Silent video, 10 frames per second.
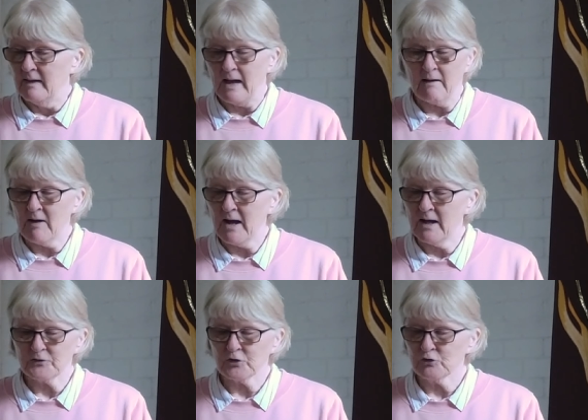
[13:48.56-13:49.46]
Our
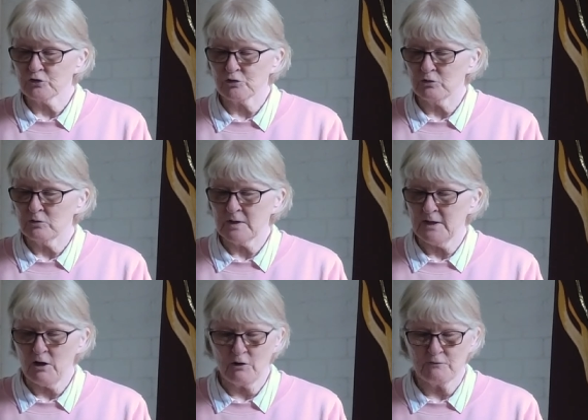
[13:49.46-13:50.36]
hearts are
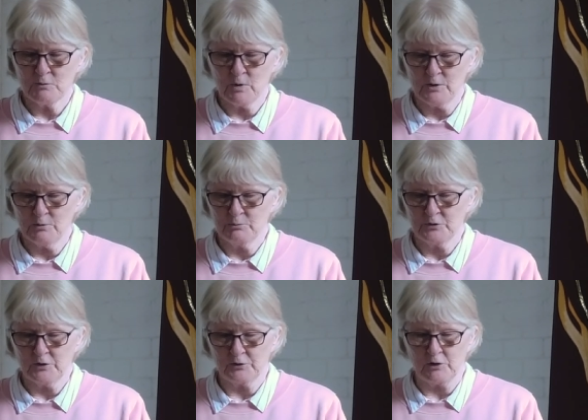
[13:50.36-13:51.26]
truly overwhelmed,
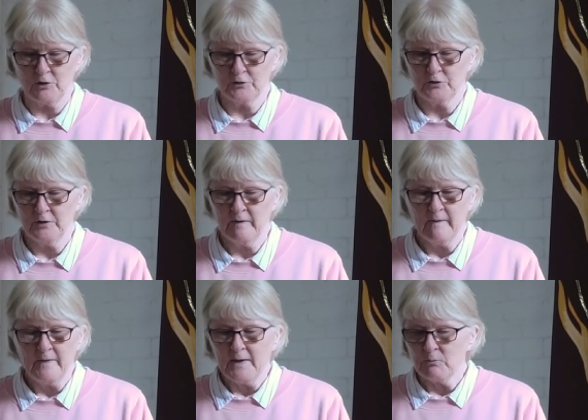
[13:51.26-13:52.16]
O God,
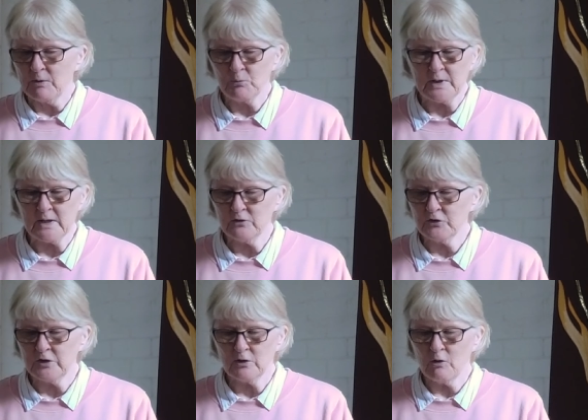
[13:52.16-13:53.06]
when we
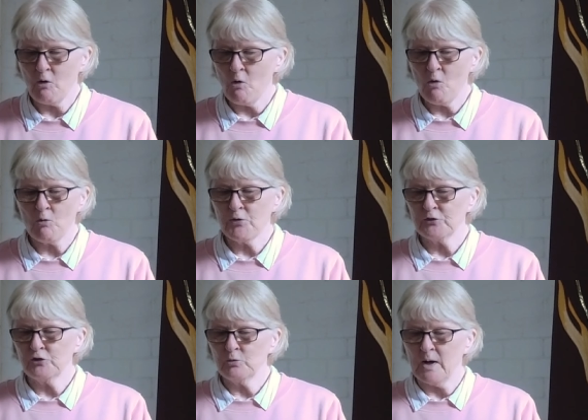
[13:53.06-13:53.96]
consider all
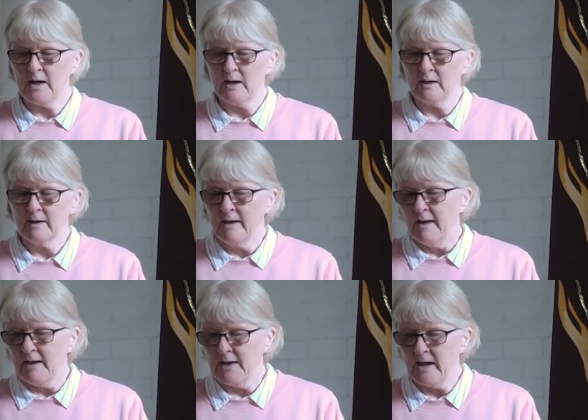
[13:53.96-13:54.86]
that you are
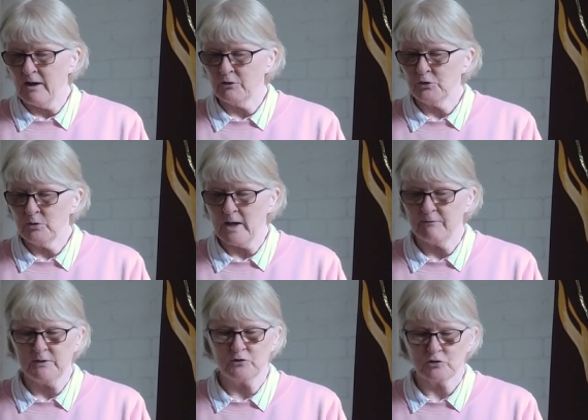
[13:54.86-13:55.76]
and how you have
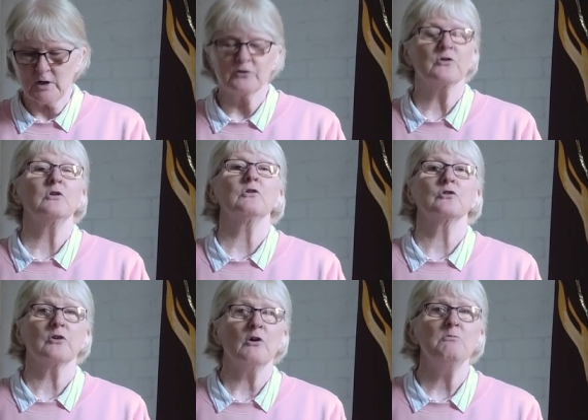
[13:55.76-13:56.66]
entrusted
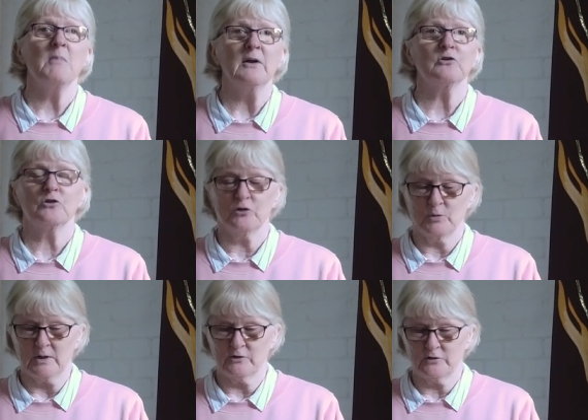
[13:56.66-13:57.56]
so much to
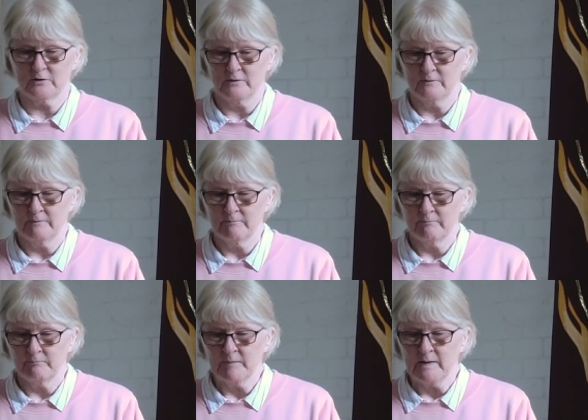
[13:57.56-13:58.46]
us.
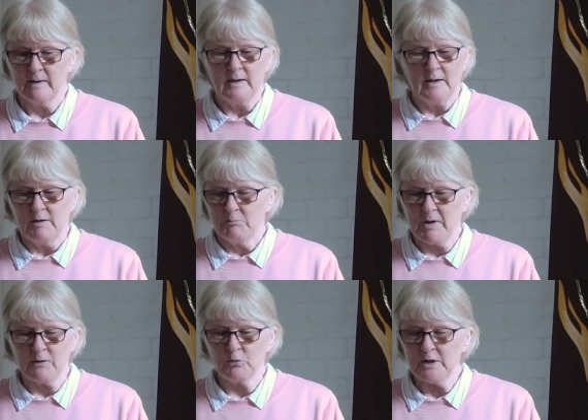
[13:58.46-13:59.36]

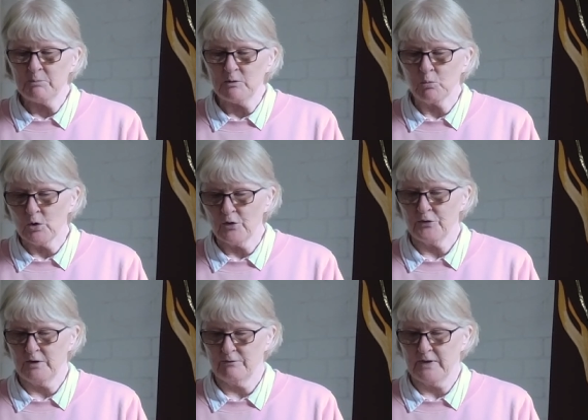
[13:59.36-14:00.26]
May we be
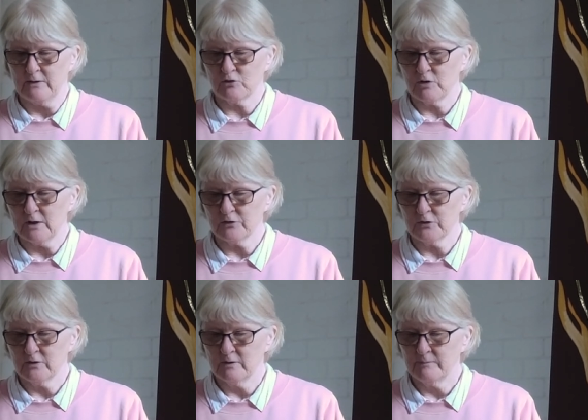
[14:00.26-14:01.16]
worthy of that
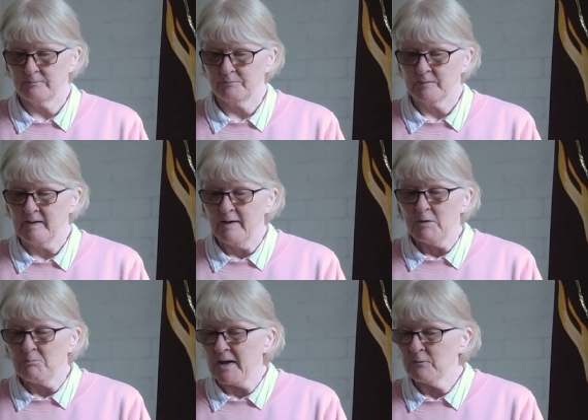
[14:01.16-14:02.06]
trust.
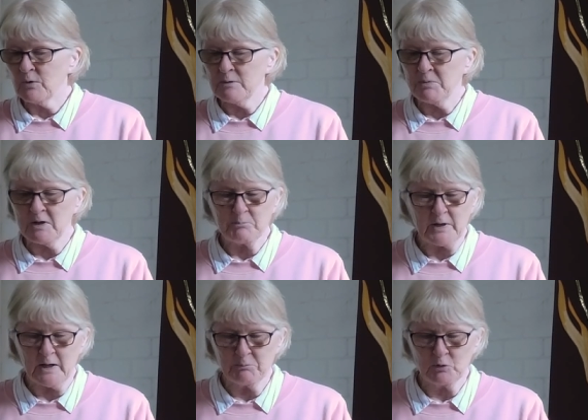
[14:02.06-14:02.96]
May we be a
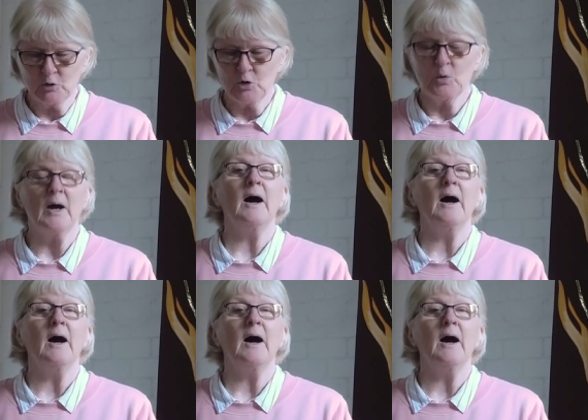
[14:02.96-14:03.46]
people who are